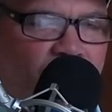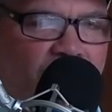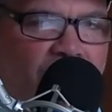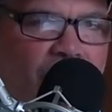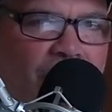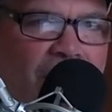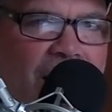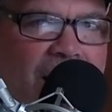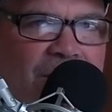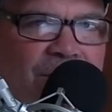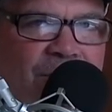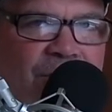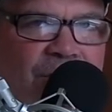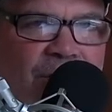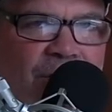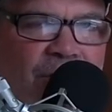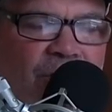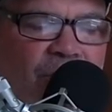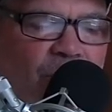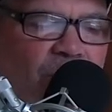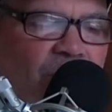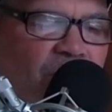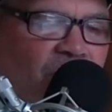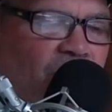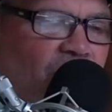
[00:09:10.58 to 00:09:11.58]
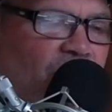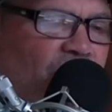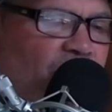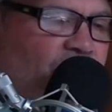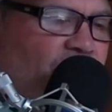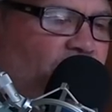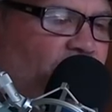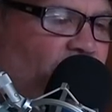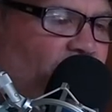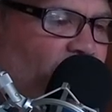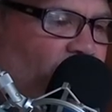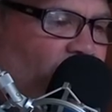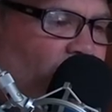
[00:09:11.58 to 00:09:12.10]
what I would ask you to do is to
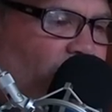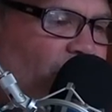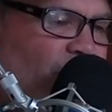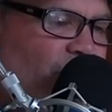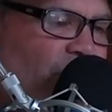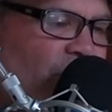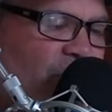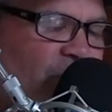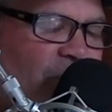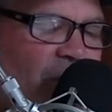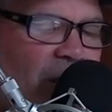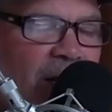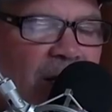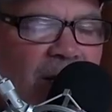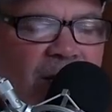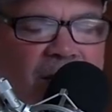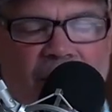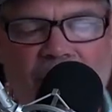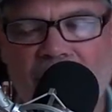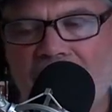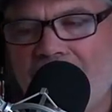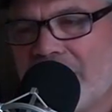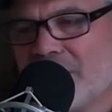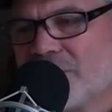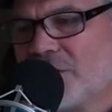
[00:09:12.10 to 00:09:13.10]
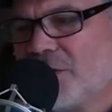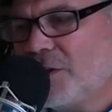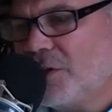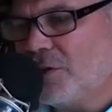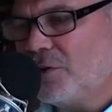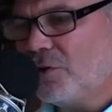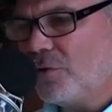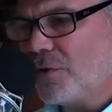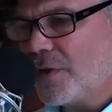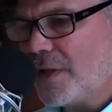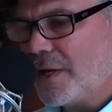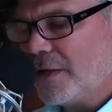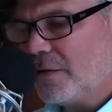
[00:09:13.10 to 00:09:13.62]
chill. The second thing I would ask you to
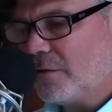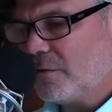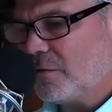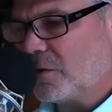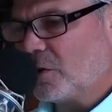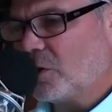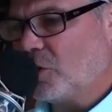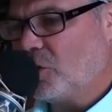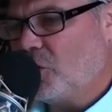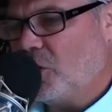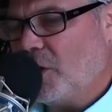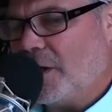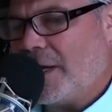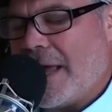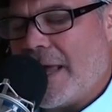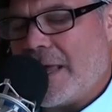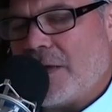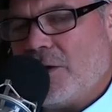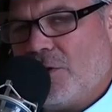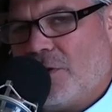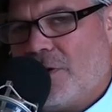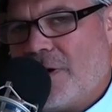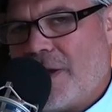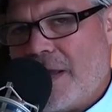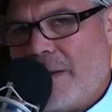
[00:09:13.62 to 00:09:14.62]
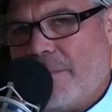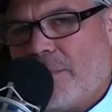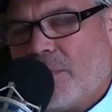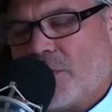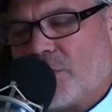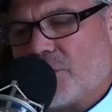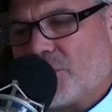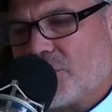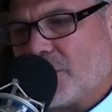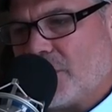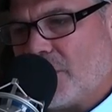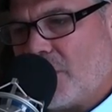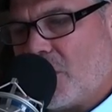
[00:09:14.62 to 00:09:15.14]
do then is to look at your
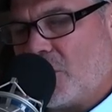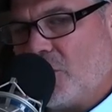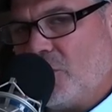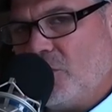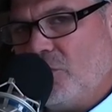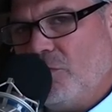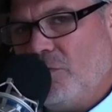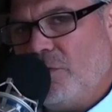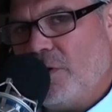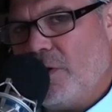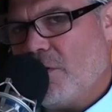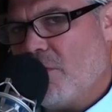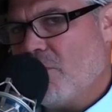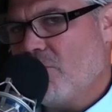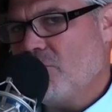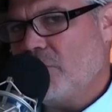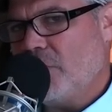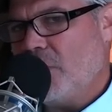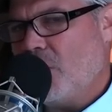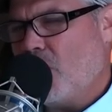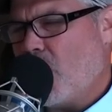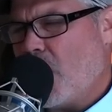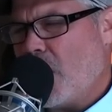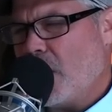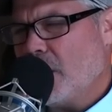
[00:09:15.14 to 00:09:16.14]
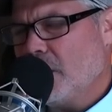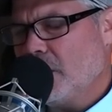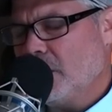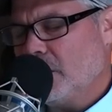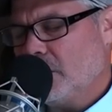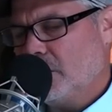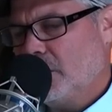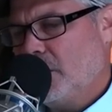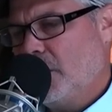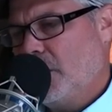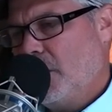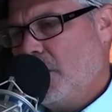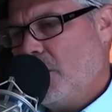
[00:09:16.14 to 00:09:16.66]
neighbors. Are you the only one?
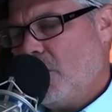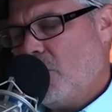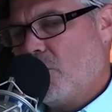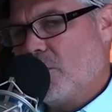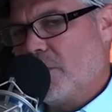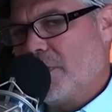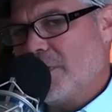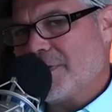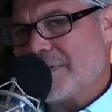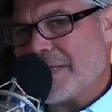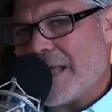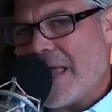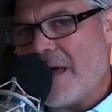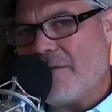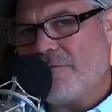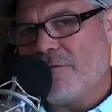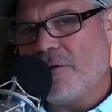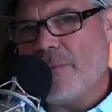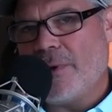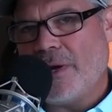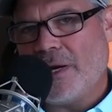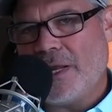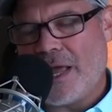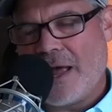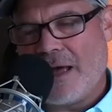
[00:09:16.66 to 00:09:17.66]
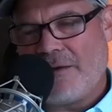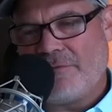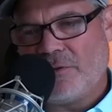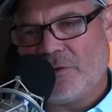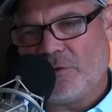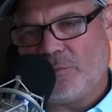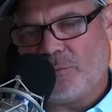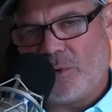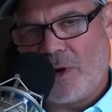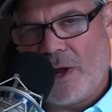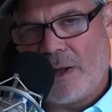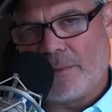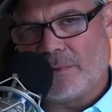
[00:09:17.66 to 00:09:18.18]
Or does everybody have this
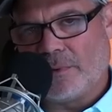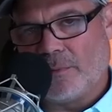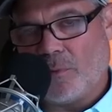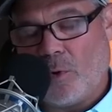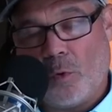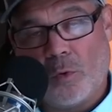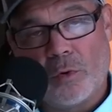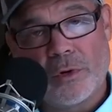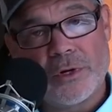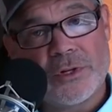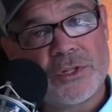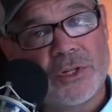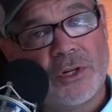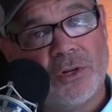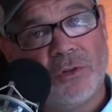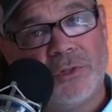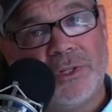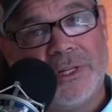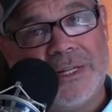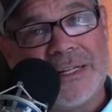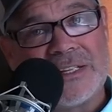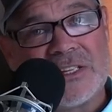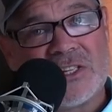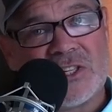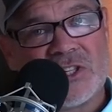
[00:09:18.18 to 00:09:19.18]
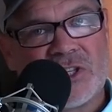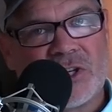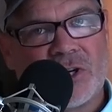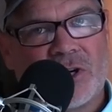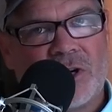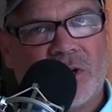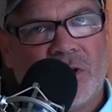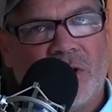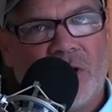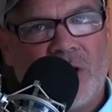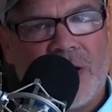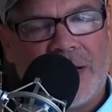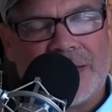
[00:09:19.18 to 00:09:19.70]
problem? Or is it only in
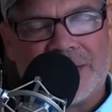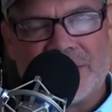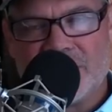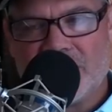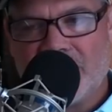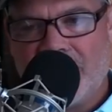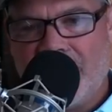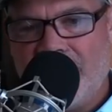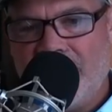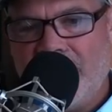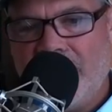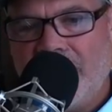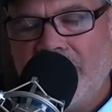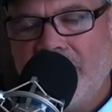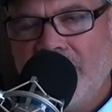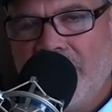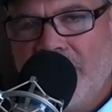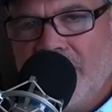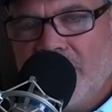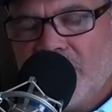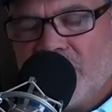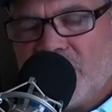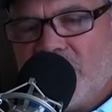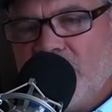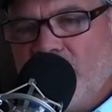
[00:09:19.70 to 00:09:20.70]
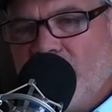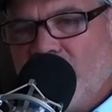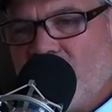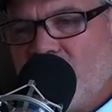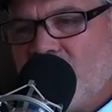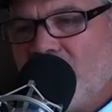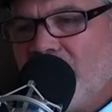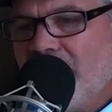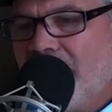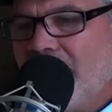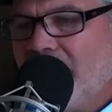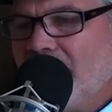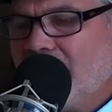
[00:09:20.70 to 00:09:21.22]
certain lawns? And then see what you
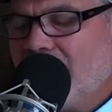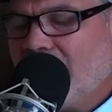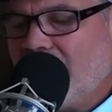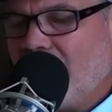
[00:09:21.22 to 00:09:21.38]
can get